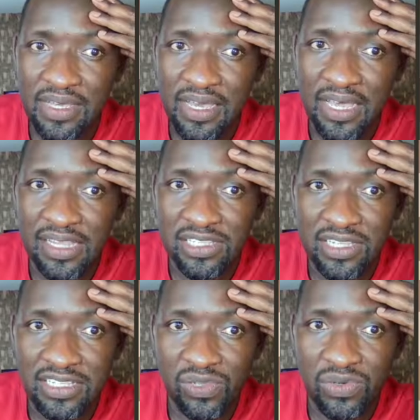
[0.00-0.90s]
And that's
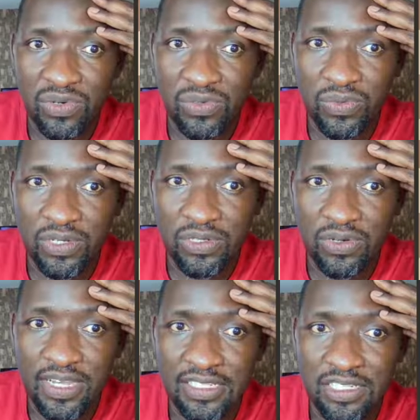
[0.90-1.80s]
exactly what
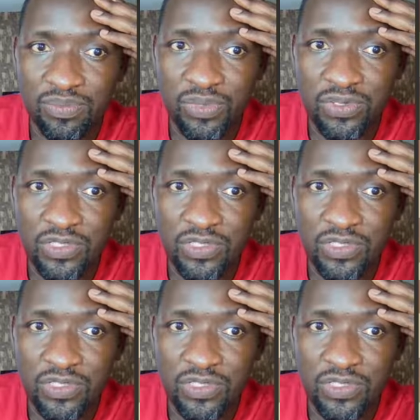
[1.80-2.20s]
connected pawns.